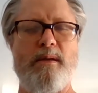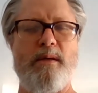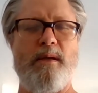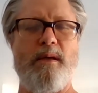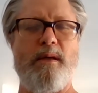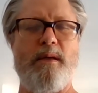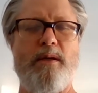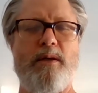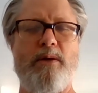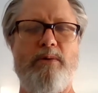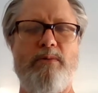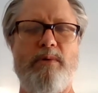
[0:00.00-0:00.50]

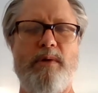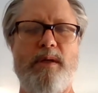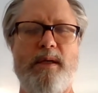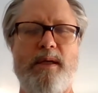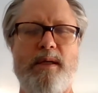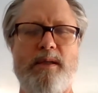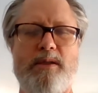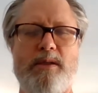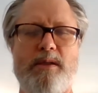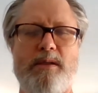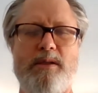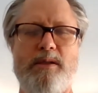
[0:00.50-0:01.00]
in your
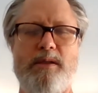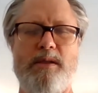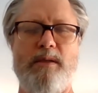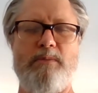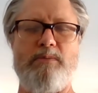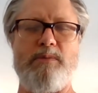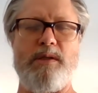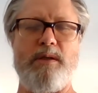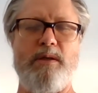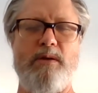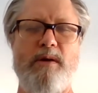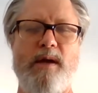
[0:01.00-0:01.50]

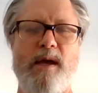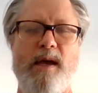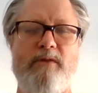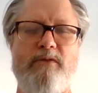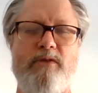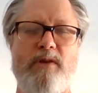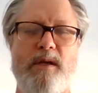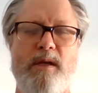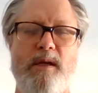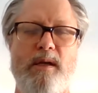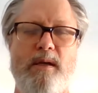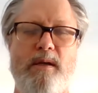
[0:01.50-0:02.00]
relationship to
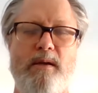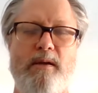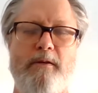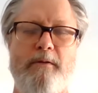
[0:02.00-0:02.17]
gravity.